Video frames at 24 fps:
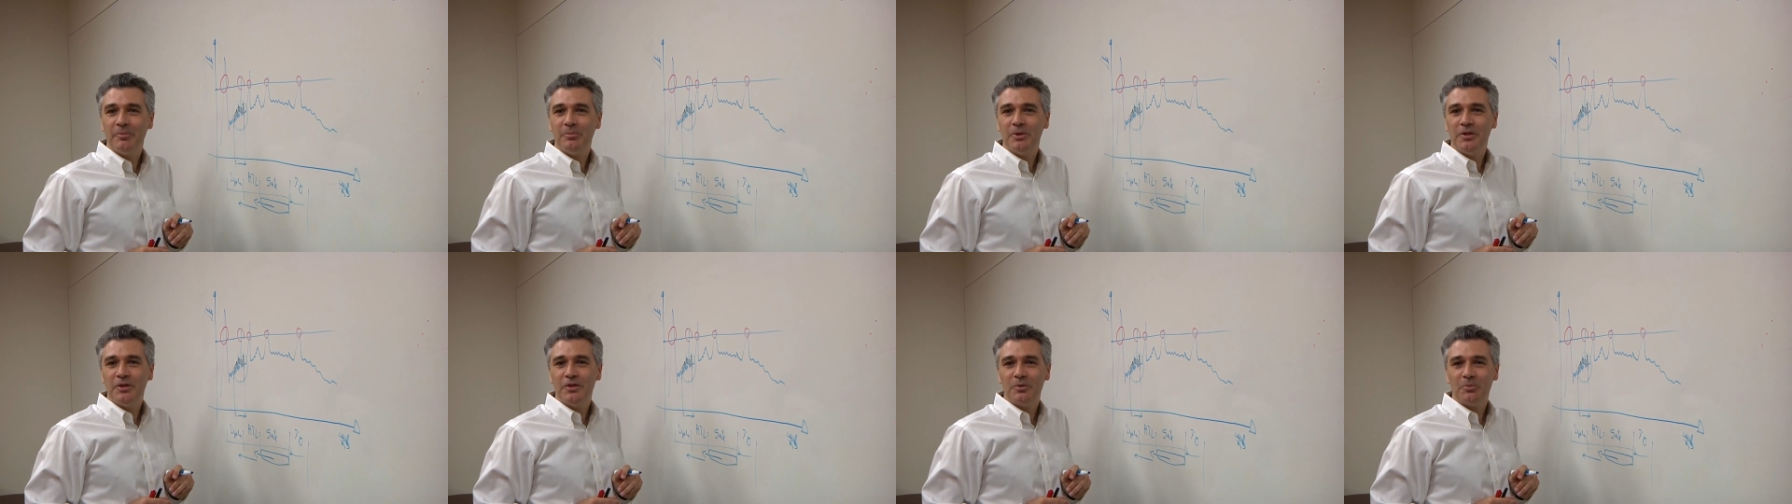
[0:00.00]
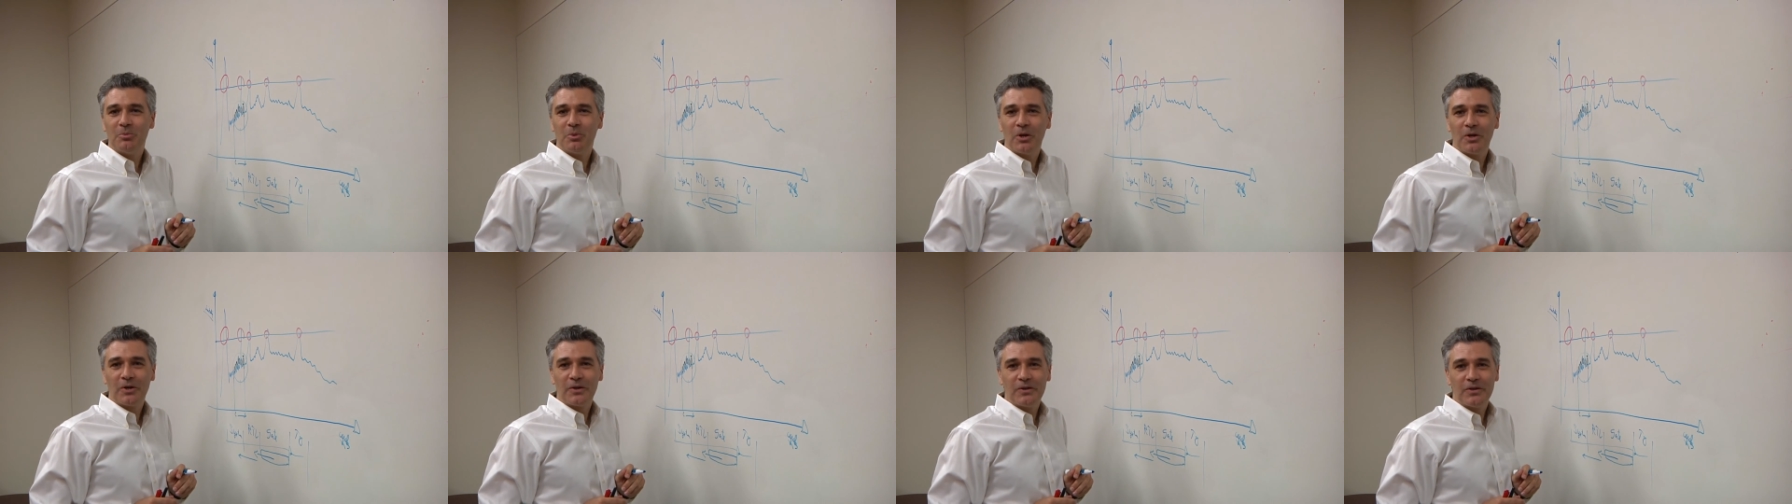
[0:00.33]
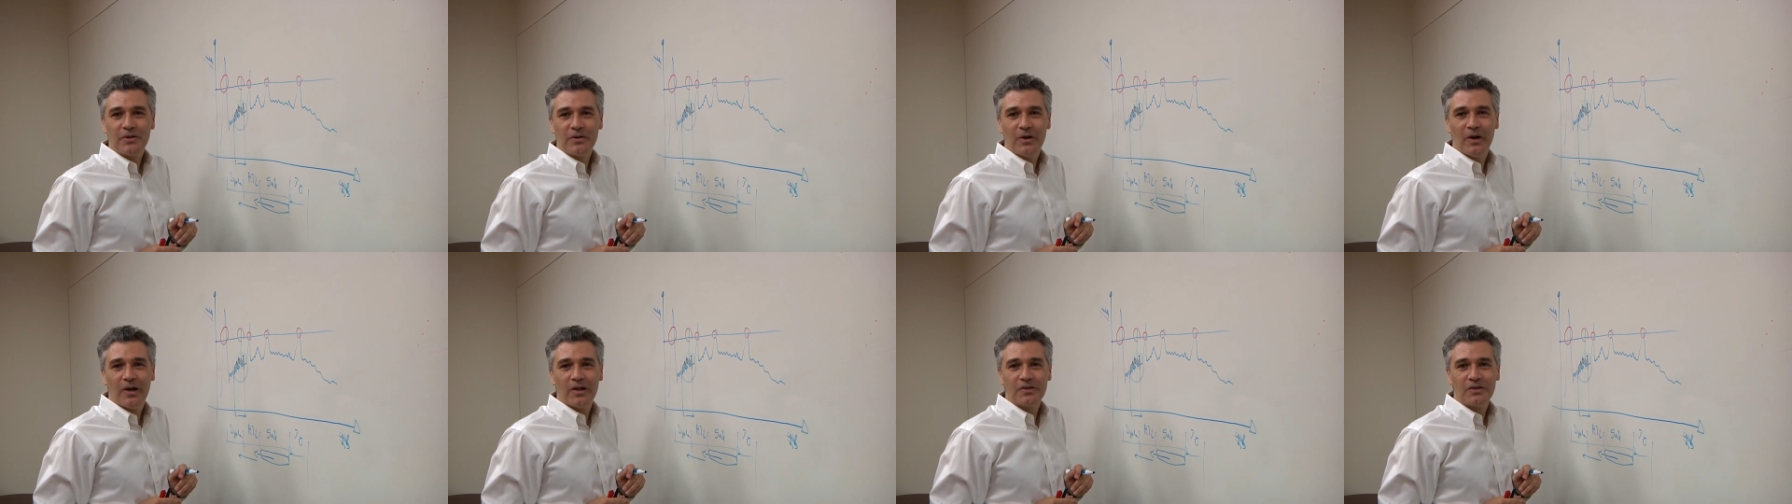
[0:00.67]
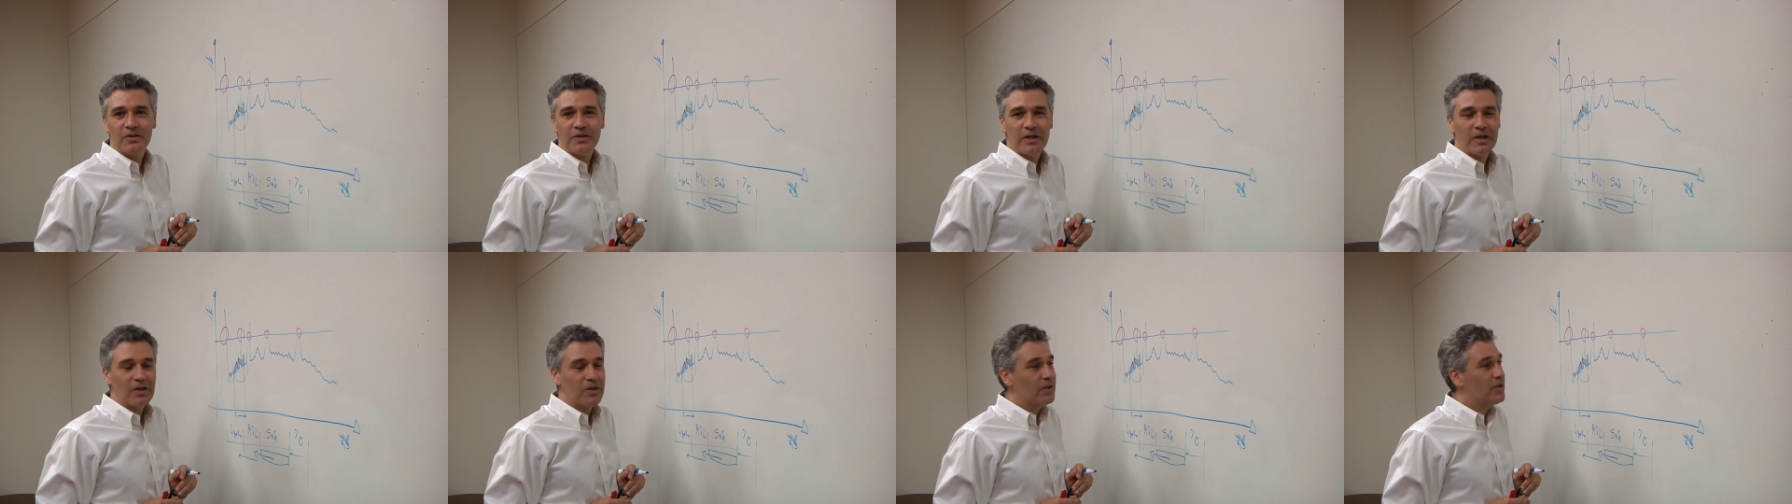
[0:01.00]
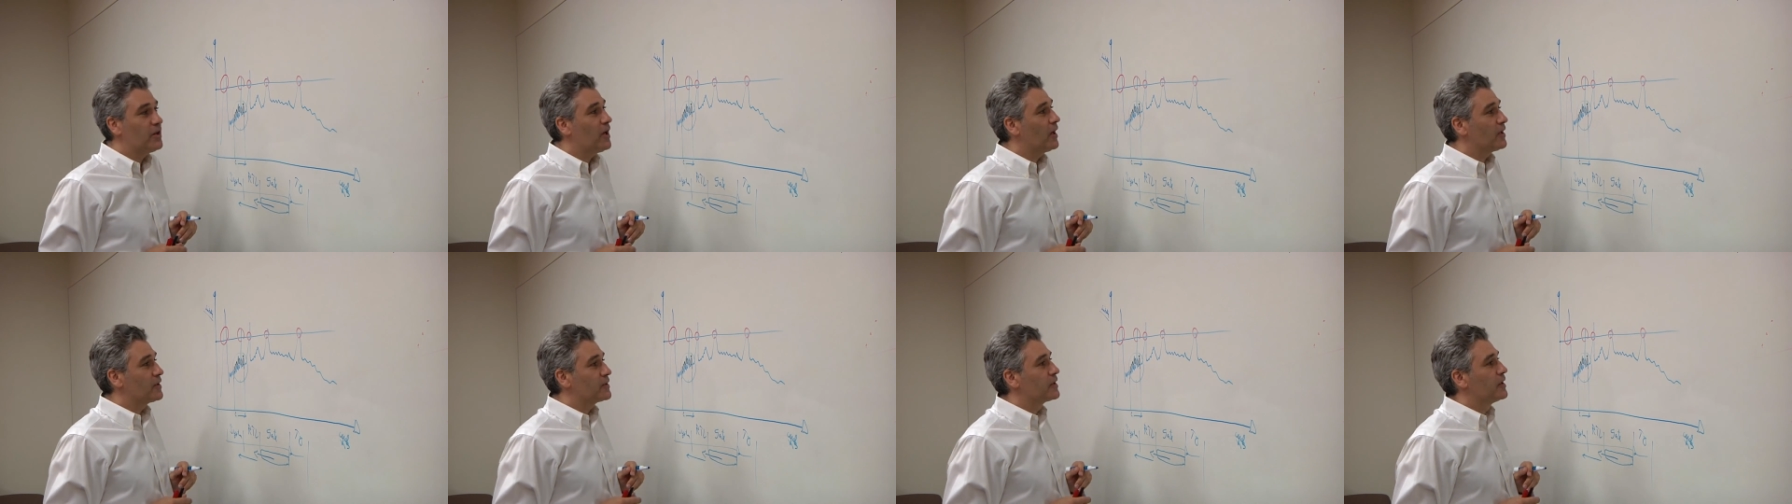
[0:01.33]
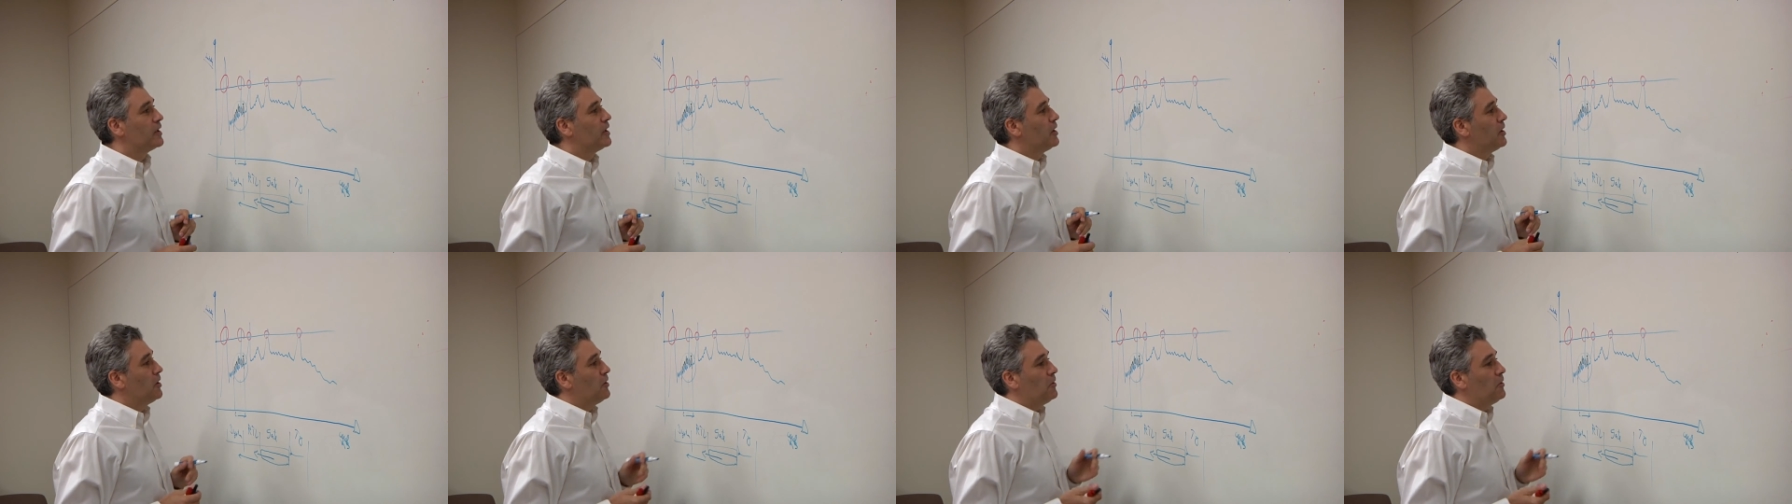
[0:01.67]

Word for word: IP you plug in your RTL or not.